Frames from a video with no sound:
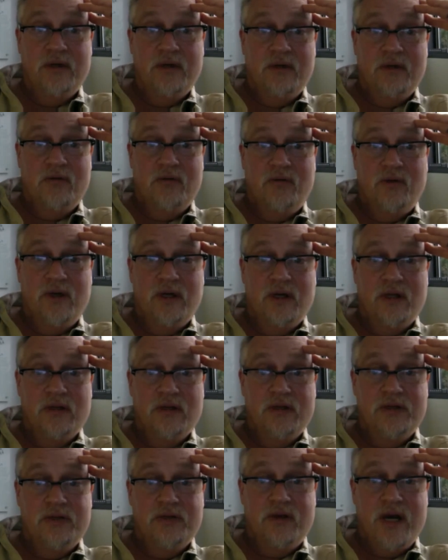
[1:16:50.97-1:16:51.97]
We'll
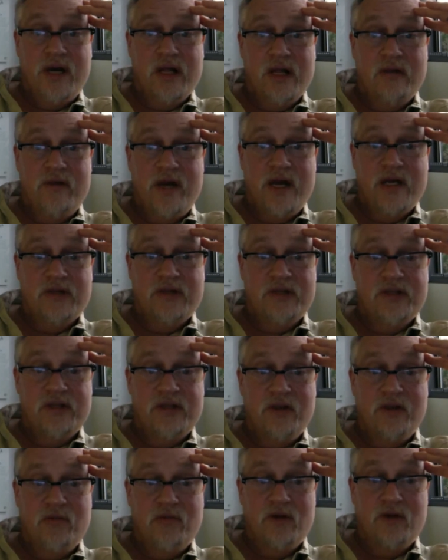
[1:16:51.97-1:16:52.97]
do LMS,
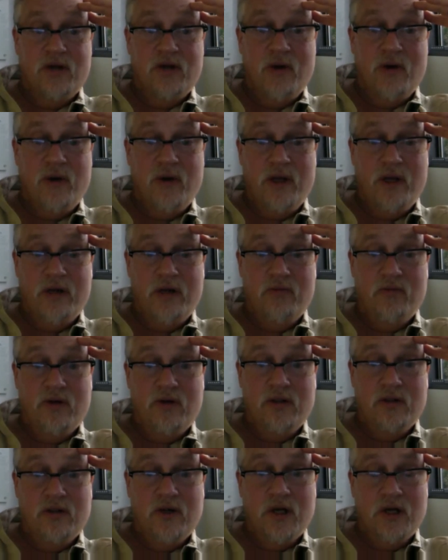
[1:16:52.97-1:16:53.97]
and then we'll go in and
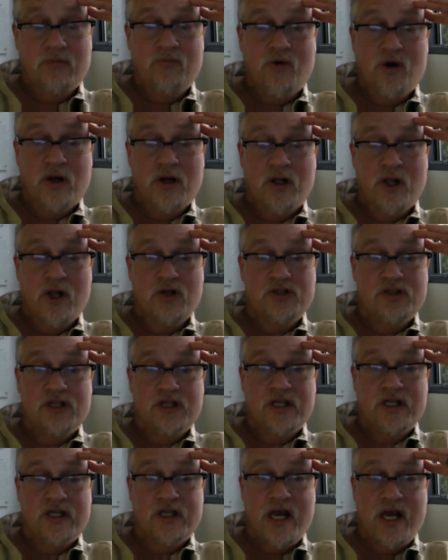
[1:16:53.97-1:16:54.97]
we'll look more
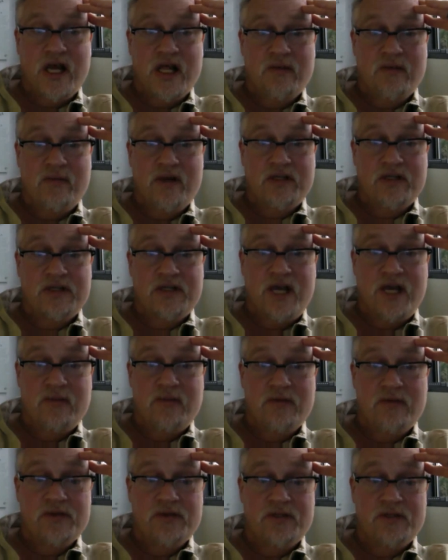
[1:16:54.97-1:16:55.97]
closely at the LMS
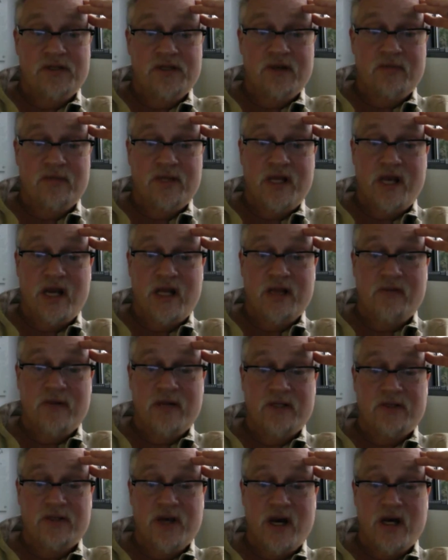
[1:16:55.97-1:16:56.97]
tables and some of the
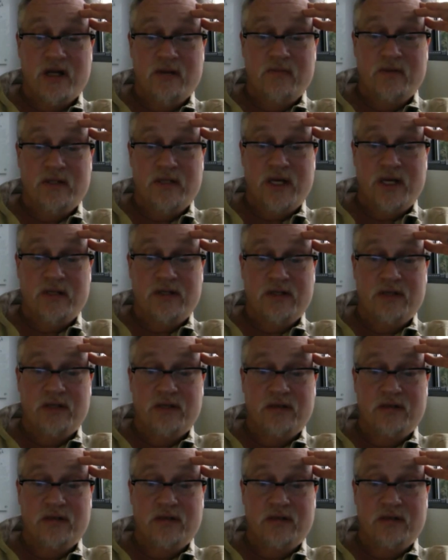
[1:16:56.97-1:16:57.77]
LMS documentation.